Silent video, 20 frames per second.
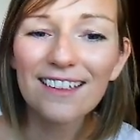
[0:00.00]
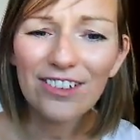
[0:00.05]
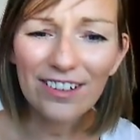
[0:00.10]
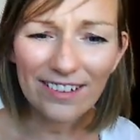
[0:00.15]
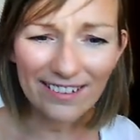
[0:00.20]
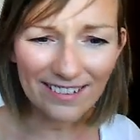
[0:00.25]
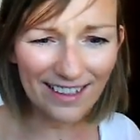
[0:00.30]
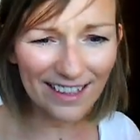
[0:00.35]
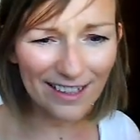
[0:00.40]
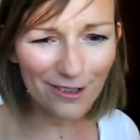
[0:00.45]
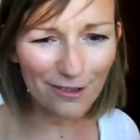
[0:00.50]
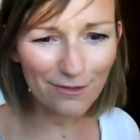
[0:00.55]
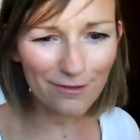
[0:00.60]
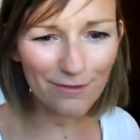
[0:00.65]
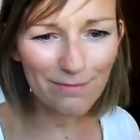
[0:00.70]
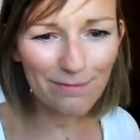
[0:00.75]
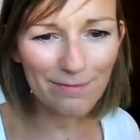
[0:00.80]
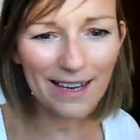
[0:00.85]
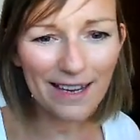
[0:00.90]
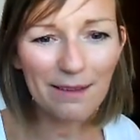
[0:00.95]
just kind
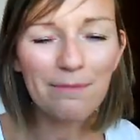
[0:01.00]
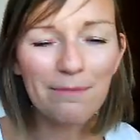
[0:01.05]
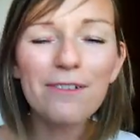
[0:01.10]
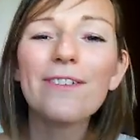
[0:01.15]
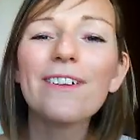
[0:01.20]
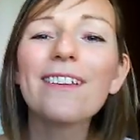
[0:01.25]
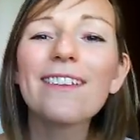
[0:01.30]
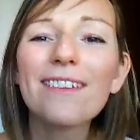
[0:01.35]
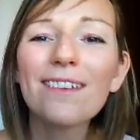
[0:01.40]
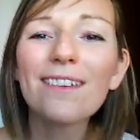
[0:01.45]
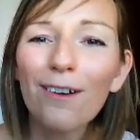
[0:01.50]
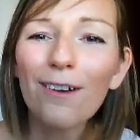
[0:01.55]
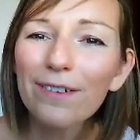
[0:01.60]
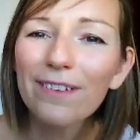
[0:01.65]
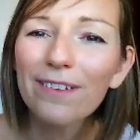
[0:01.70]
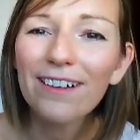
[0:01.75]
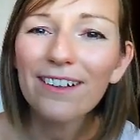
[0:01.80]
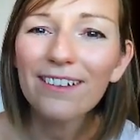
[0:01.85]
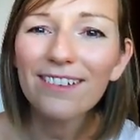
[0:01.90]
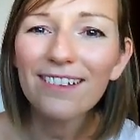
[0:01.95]
of made me feel
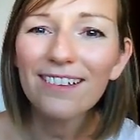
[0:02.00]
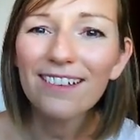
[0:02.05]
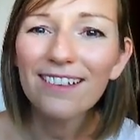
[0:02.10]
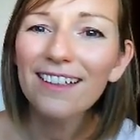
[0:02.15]
softer